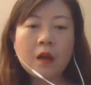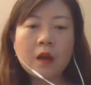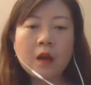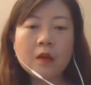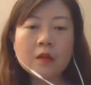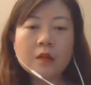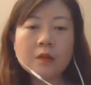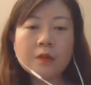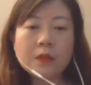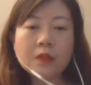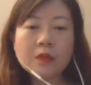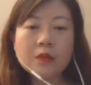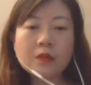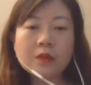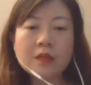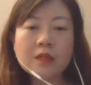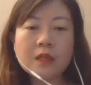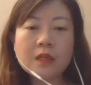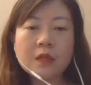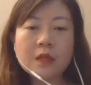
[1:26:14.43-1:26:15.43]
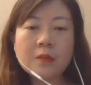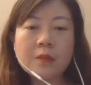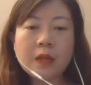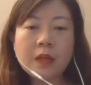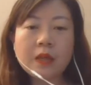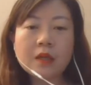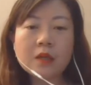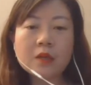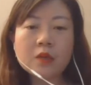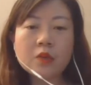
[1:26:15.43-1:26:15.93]
Hospital decision
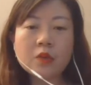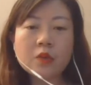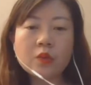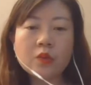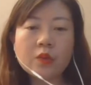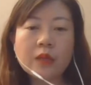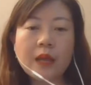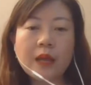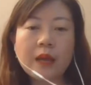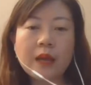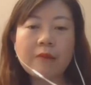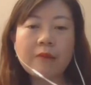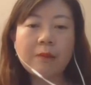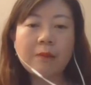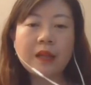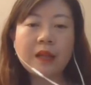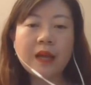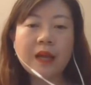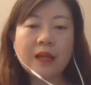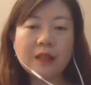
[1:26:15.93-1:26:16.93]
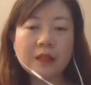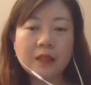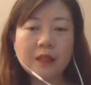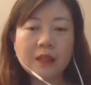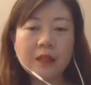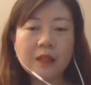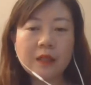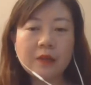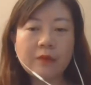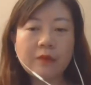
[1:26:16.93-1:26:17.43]
makers would have
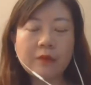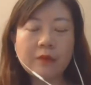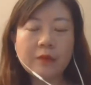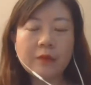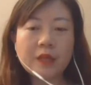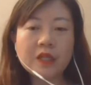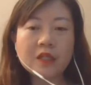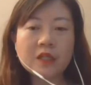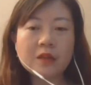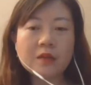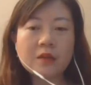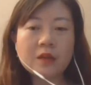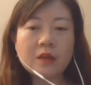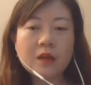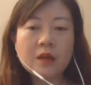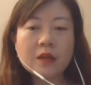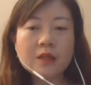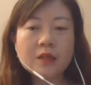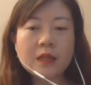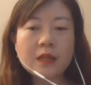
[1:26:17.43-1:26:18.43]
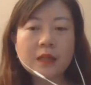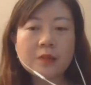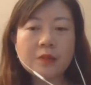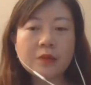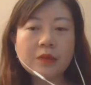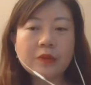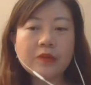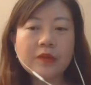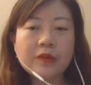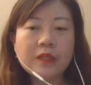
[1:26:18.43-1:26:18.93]
blinded information that
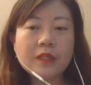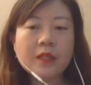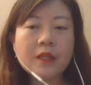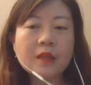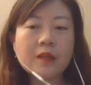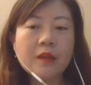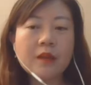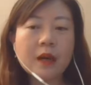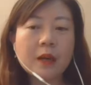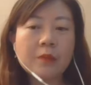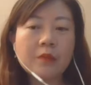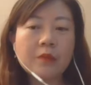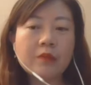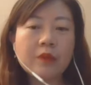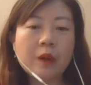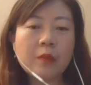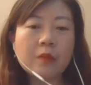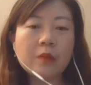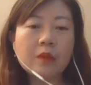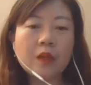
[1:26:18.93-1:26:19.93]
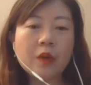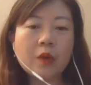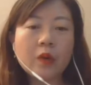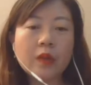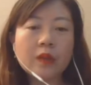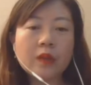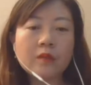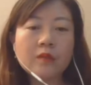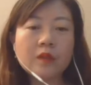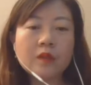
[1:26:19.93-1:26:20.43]
prevented them from
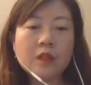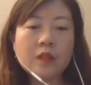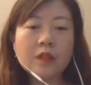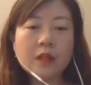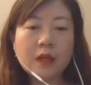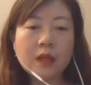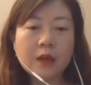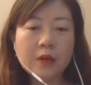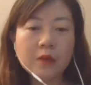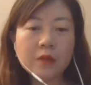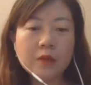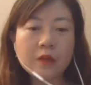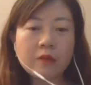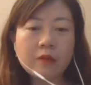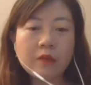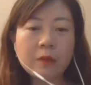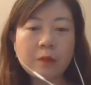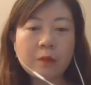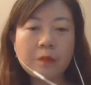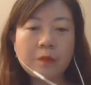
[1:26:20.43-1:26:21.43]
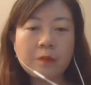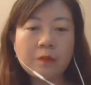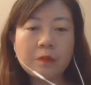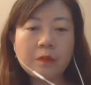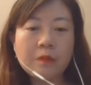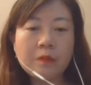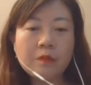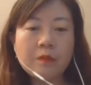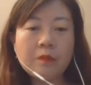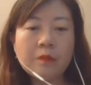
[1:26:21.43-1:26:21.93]
knowing details of a
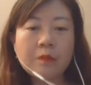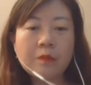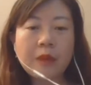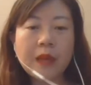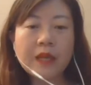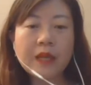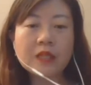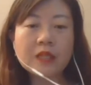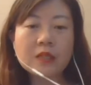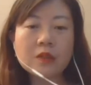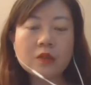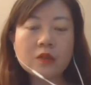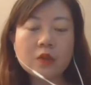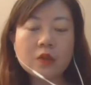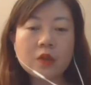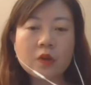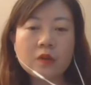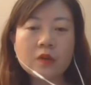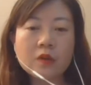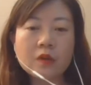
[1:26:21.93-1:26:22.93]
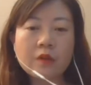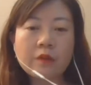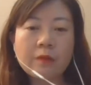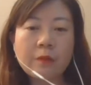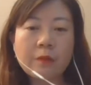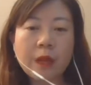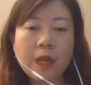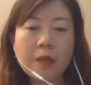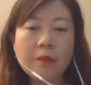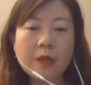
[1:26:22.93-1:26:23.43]
patient's source of
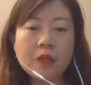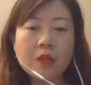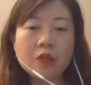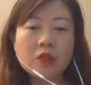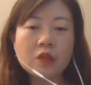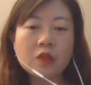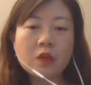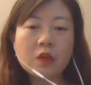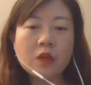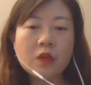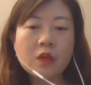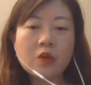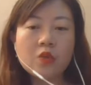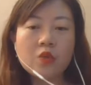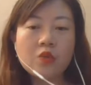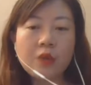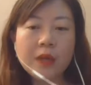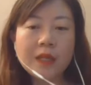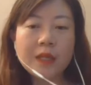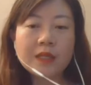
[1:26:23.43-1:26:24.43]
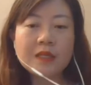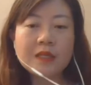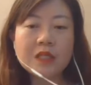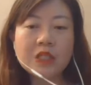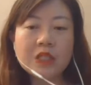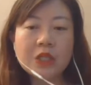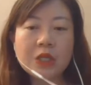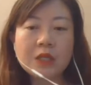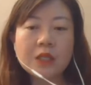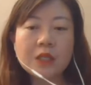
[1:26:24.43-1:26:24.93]
payment, race,
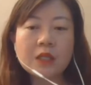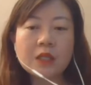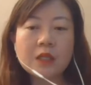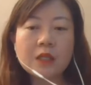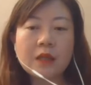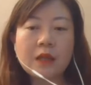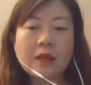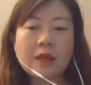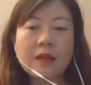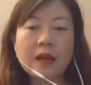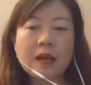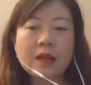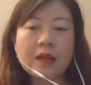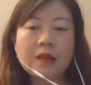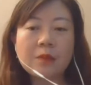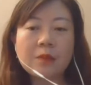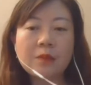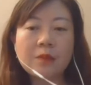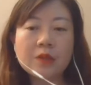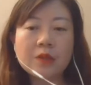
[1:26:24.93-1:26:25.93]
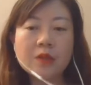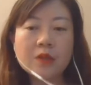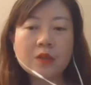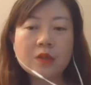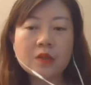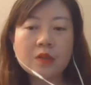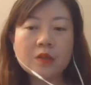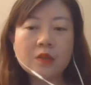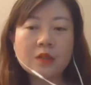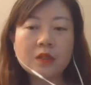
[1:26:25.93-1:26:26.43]
gender, and other
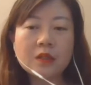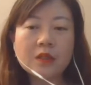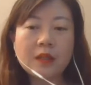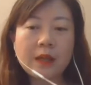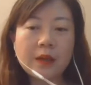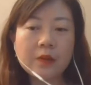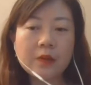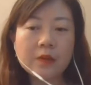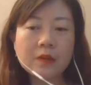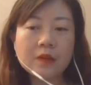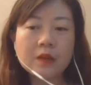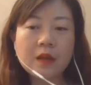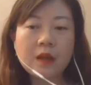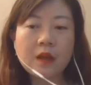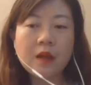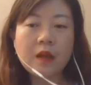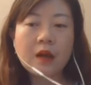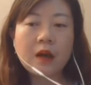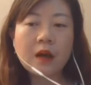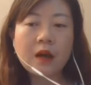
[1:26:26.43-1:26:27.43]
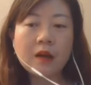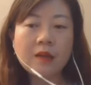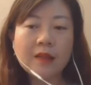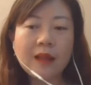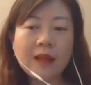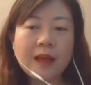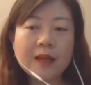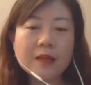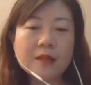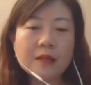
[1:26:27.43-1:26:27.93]
personal details,
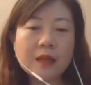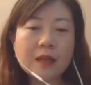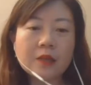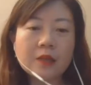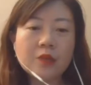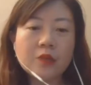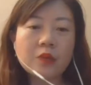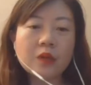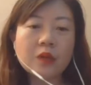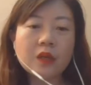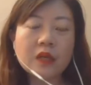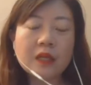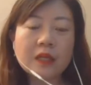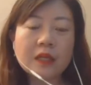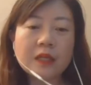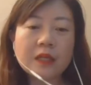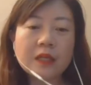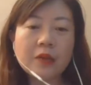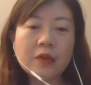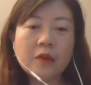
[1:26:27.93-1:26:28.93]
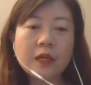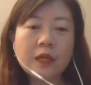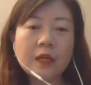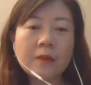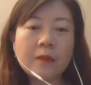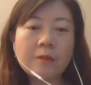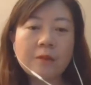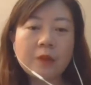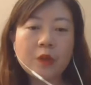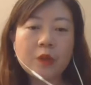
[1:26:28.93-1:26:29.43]
unless it were
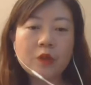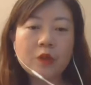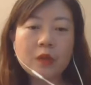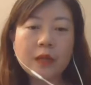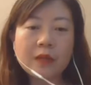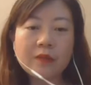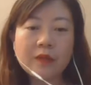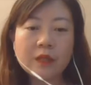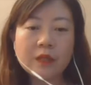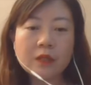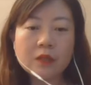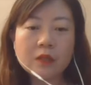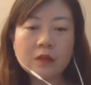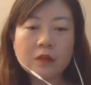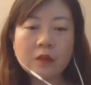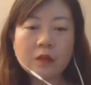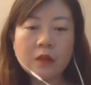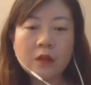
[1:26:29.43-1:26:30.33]
clinically relevant.